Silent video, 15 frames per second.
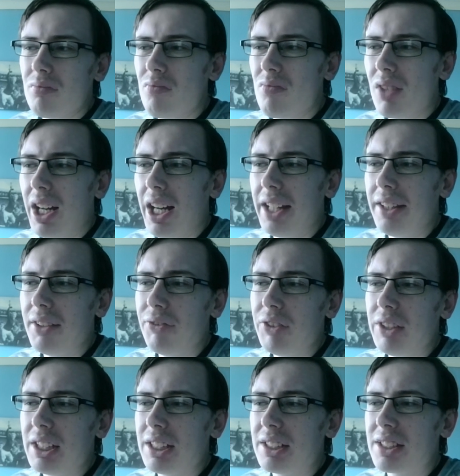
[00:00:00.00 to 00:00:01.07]
And the
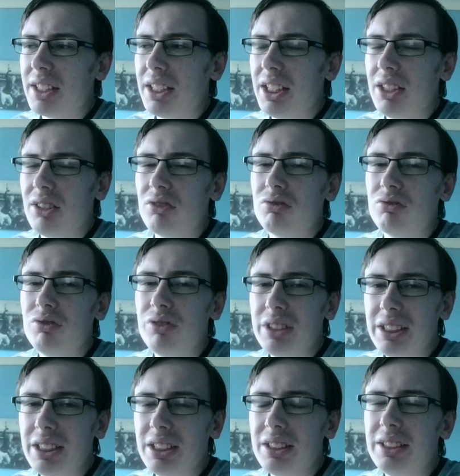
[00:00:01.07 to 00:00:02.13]
thing is, it
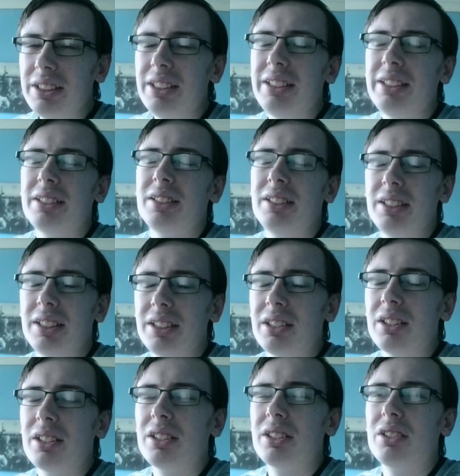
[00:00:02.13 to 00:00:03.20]
really did
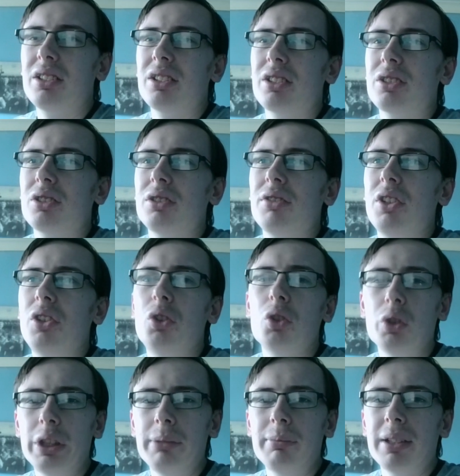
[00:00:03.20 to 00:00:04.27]
sort of
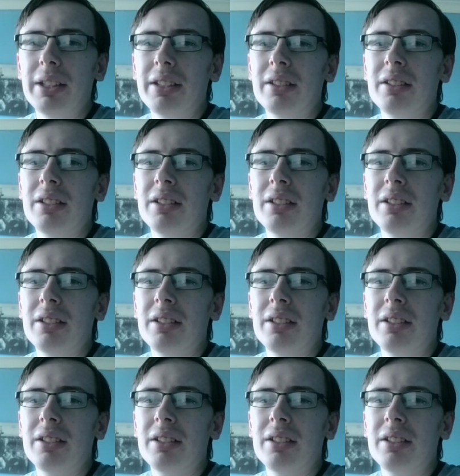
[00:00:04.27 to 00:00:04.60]
annoy me